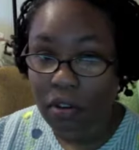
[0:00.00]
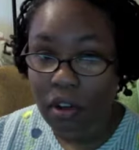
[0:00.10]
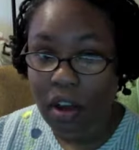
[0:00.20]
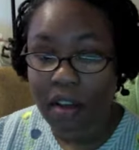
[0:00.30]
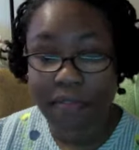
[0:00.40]

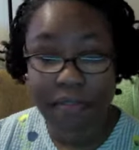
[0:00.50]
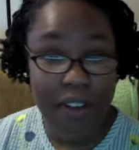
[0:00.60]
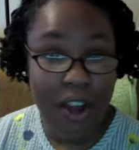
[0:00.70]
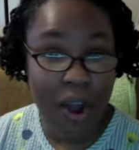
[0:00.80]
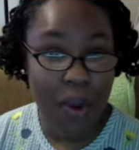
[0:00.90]
of the
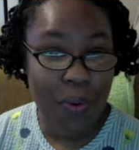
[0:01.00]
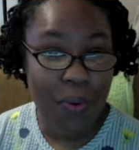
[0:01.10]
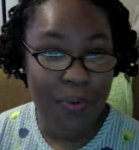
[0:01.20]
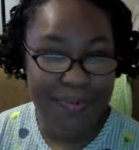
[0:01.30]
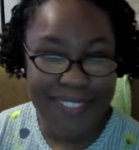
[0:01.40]

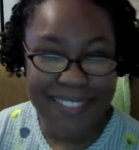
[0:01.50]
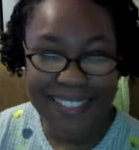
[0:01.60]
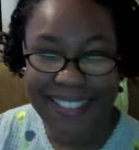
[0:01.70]
combs.